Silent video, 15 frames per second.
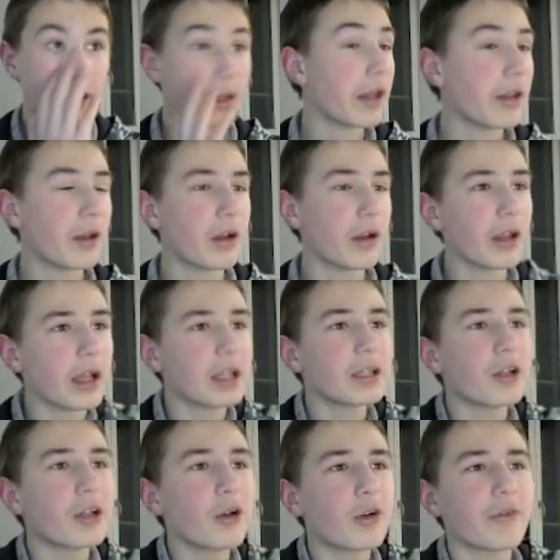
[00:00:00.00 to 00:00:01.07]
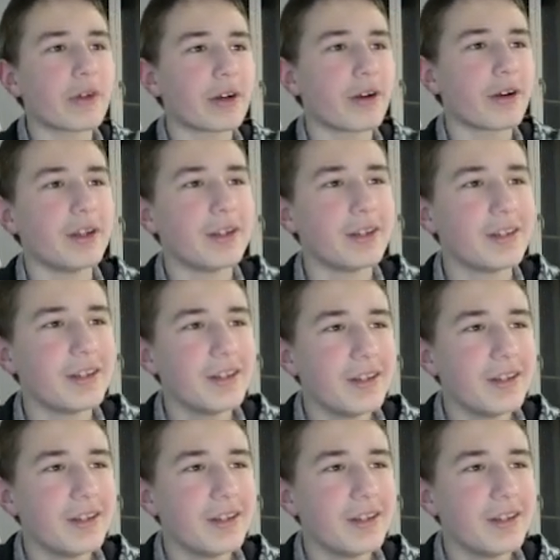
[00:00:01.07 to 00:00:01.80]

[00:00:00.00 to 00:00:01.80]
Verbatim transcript: I'll override it.